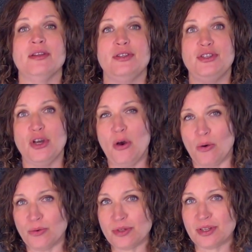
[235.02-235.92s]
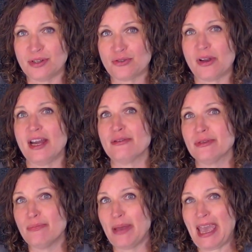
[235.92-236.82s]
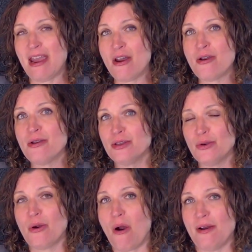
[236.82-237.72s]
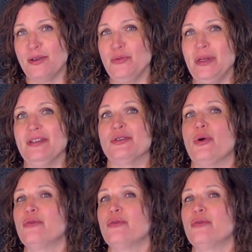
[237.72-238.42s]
don't try to repair your arguments